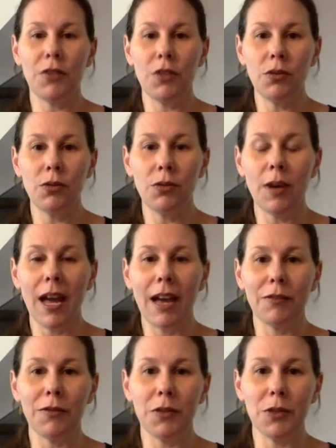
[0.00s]
you
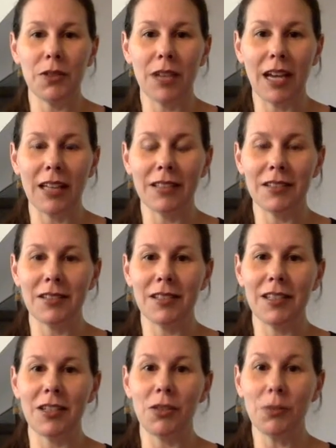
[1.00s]
have a few signs
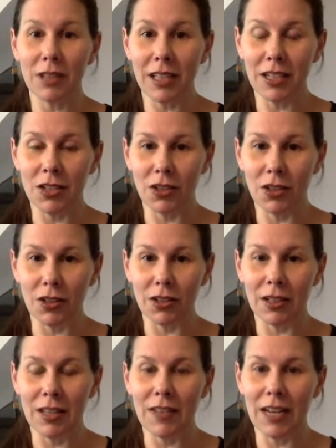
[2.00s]
that you would like to
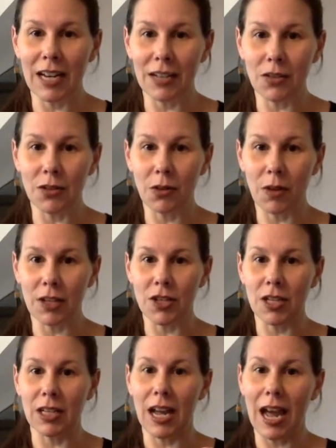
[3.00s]
learn that answer the
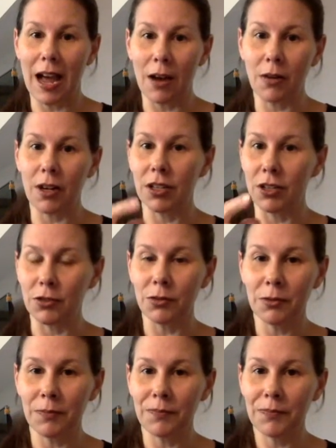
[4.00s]
question, how are
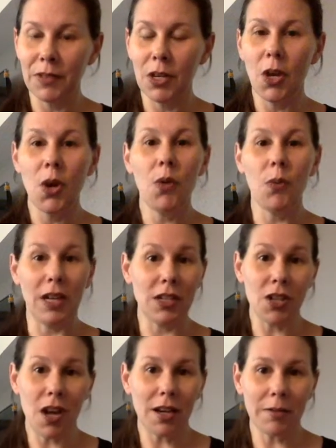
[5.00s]
you? We
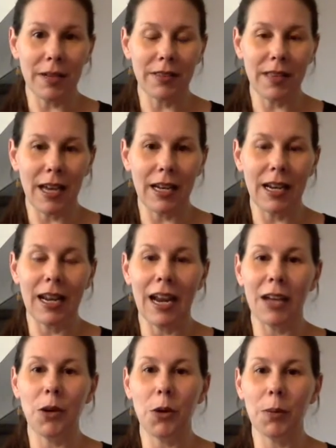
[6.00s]
can talk about that. And
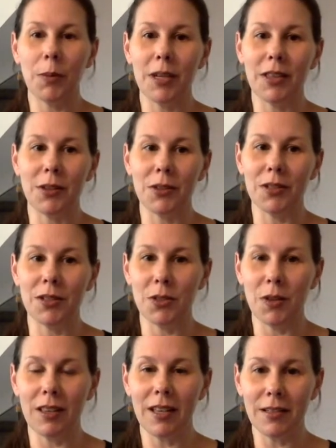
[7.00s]
I incorporate those
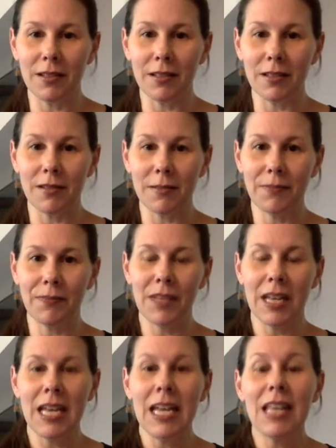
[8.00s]
into our lessons.
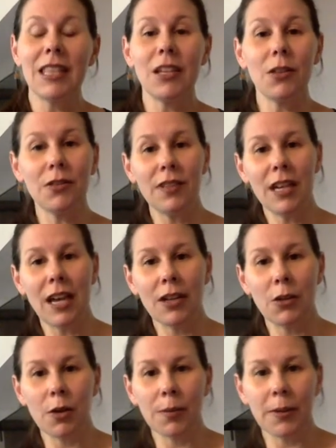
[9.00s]
The other thing I
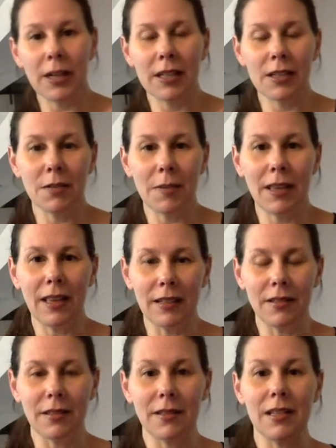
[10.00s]
incorporate into my
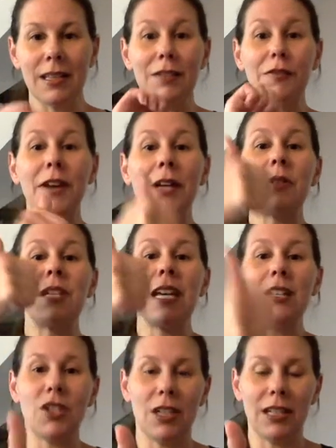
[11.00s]
lessons and the
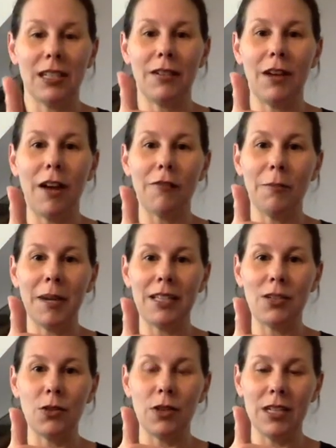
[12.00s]
foundation of my
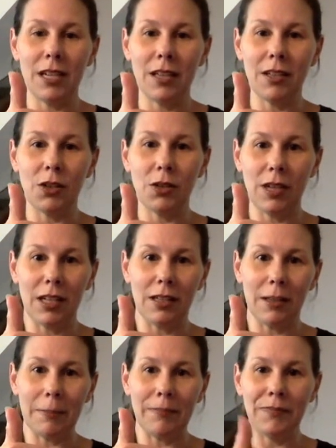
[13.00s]
storytelling
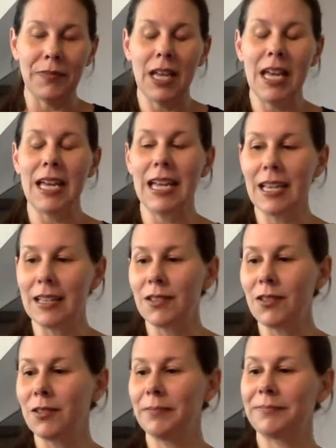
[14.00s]
curriculum
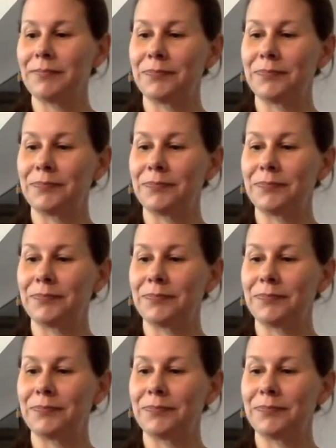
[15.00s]
is